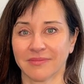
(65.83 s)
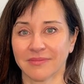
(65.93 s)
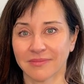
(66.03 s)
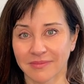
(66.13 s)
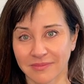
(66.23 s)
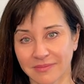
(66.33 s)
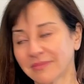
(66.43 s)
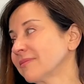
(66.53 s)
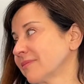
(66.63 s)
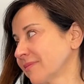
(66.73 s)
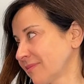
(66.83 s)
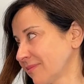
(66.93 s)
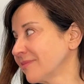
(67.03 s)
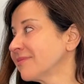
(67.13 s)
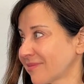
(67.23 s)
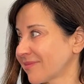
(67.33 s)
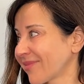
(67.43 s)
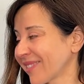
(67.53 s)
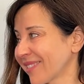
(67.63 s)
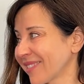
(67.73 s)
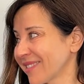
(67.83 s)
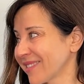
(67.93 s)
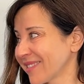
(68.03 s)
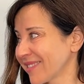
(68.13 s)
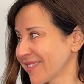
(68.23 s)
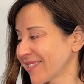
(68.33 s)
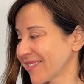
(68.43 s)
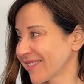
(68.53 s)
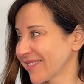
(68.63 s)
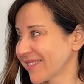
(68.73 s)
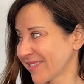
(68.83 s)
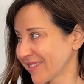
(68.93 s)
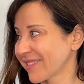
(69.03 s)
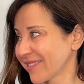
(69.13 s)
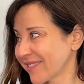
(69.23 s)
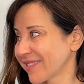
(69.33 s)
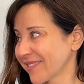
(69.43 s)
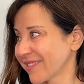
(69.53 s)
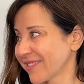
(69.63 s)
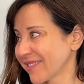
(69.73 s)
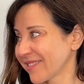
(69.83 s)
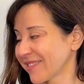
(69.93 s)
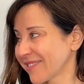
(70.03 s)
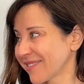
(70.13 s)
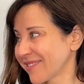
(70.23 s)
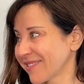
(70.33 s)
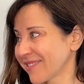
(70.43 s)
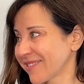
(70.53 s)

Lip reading: No words are spoken by the person on screen.